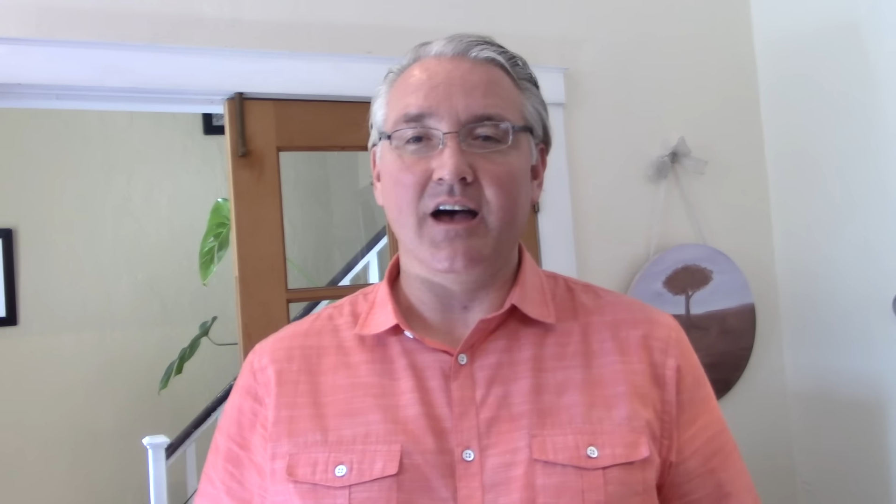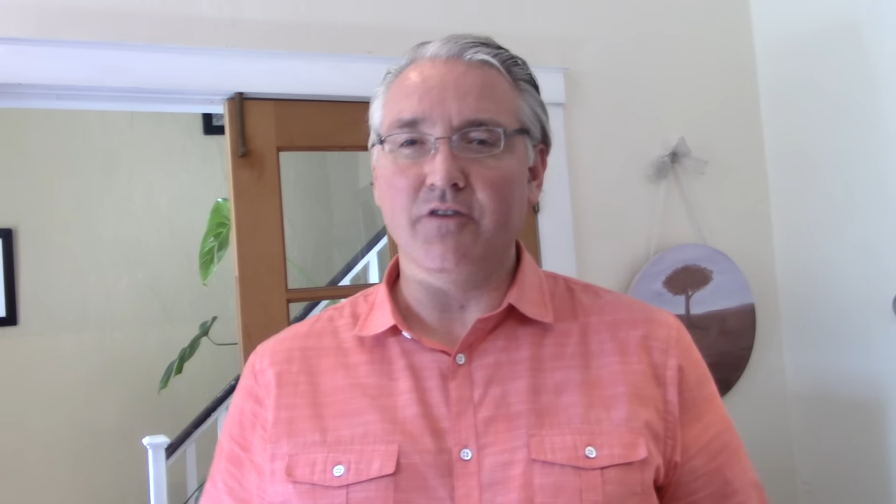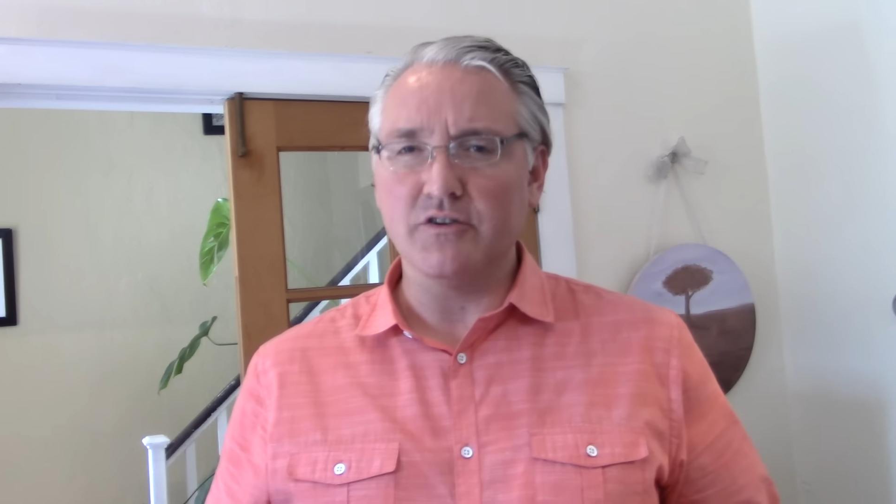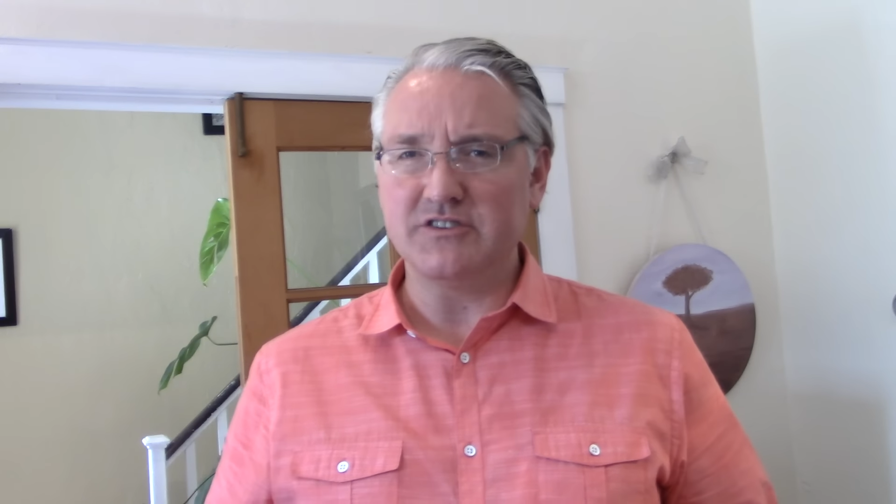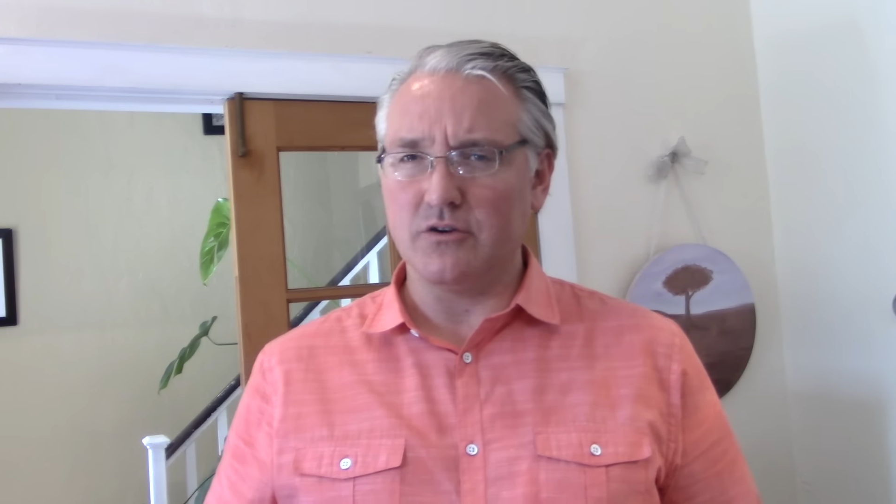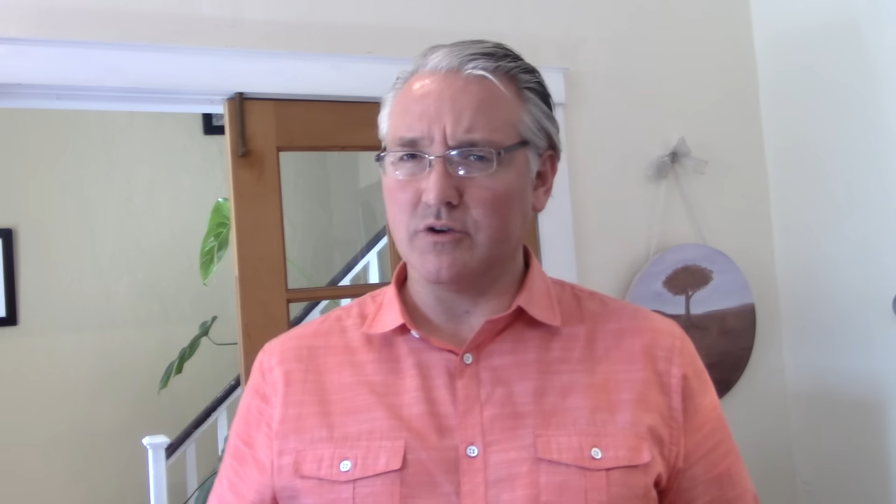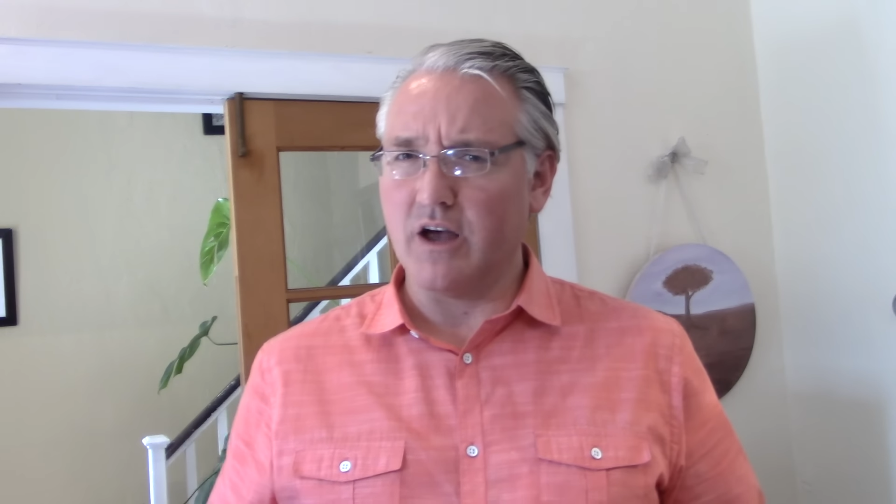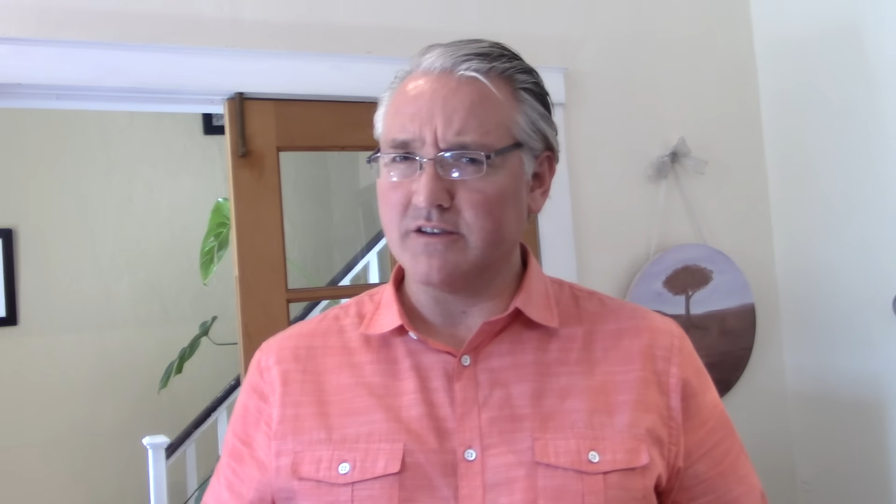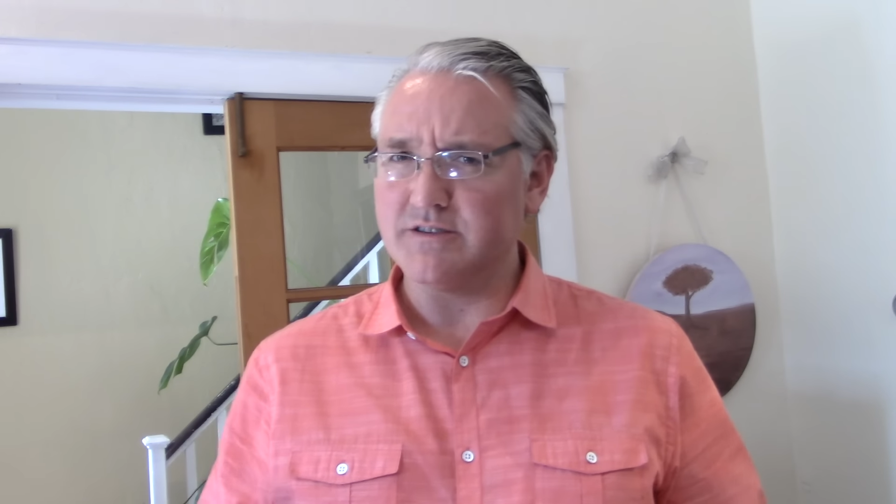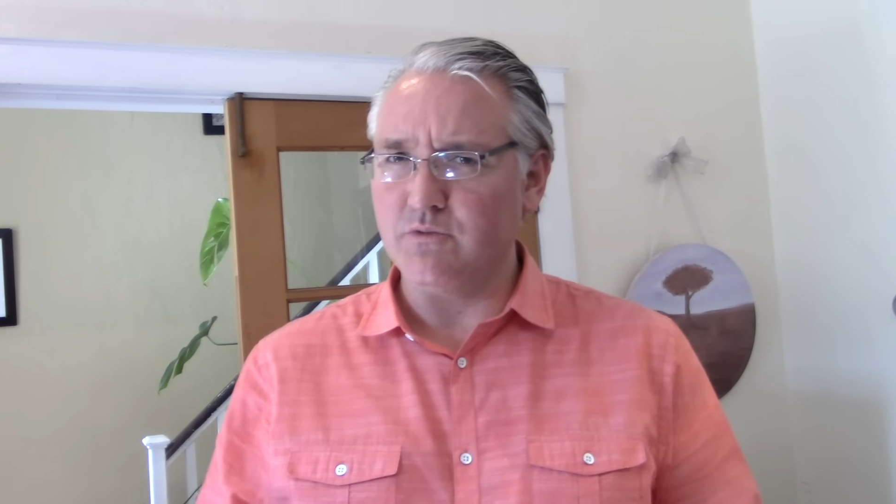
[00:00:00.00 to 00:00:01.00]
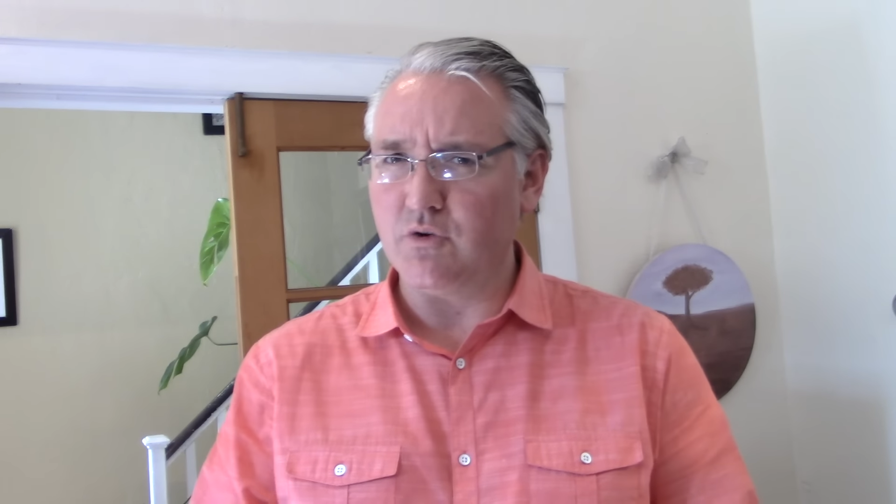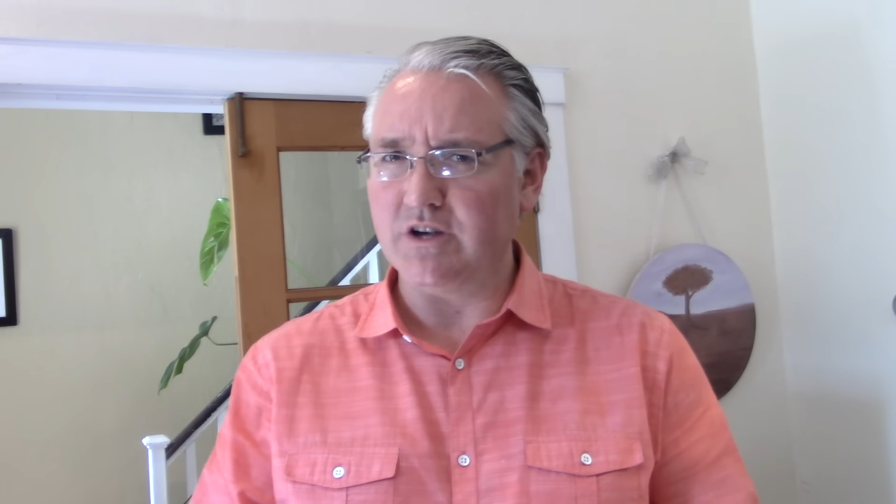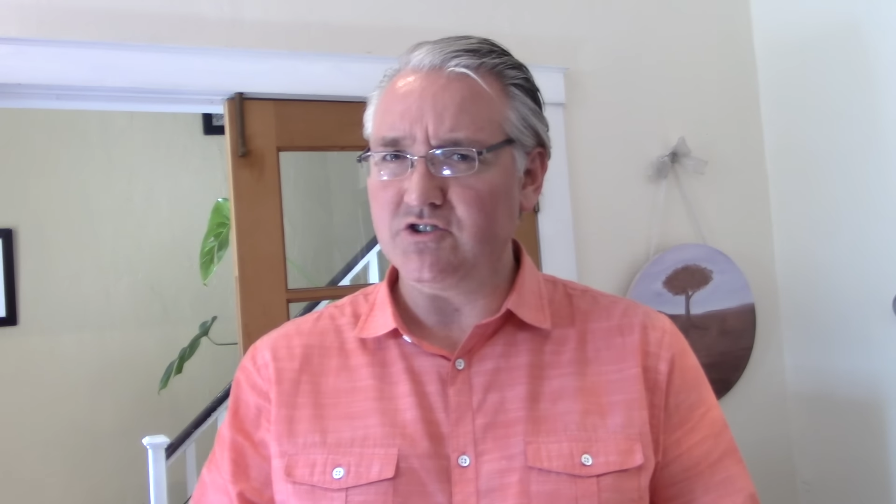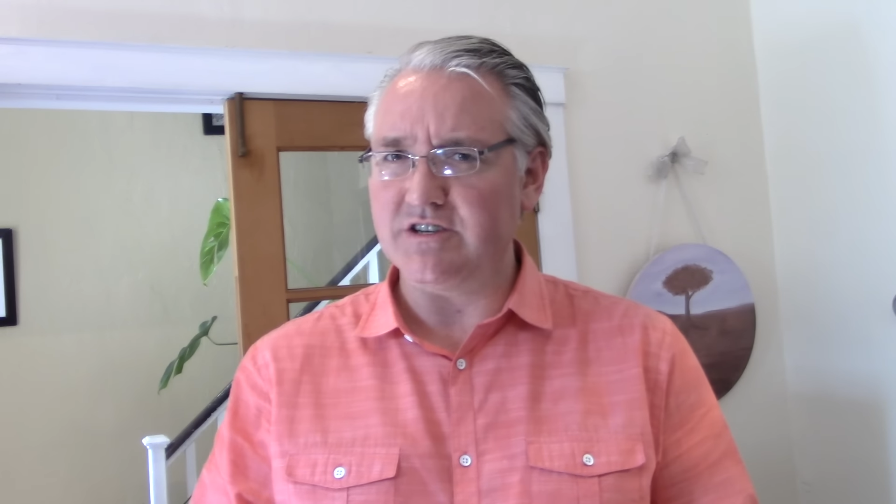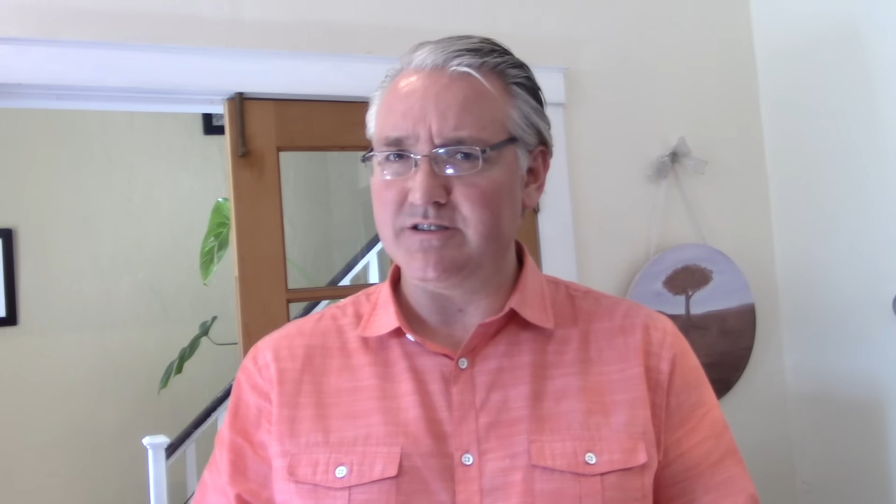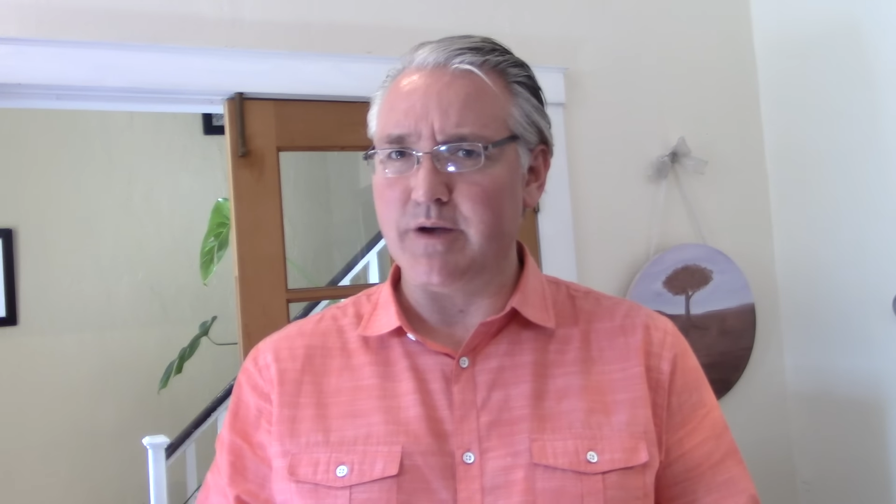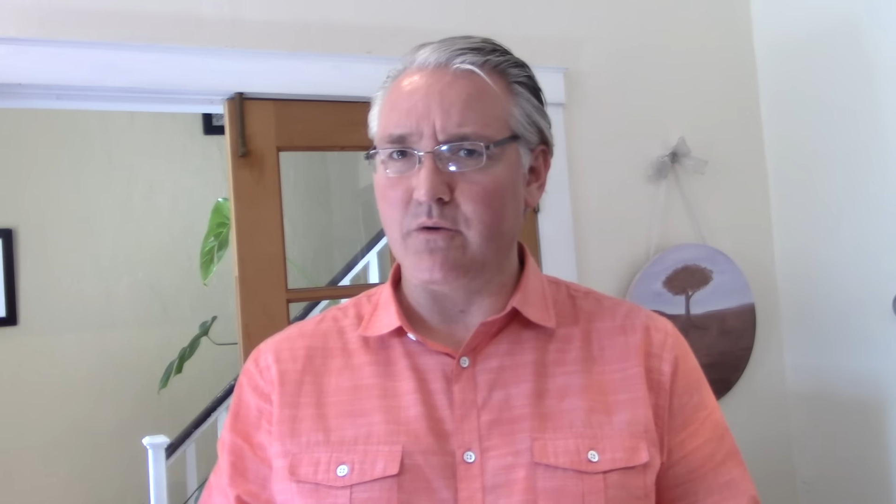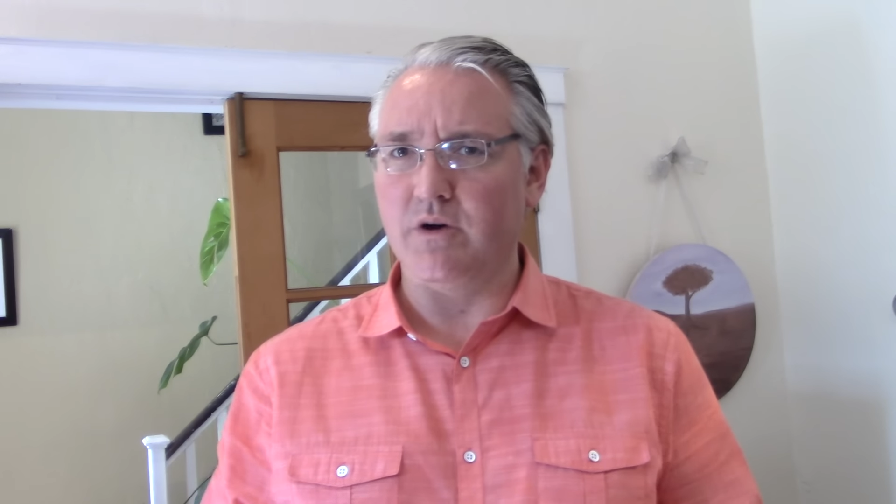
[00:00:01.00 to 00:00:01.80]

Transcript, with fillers: I've also got some questions about,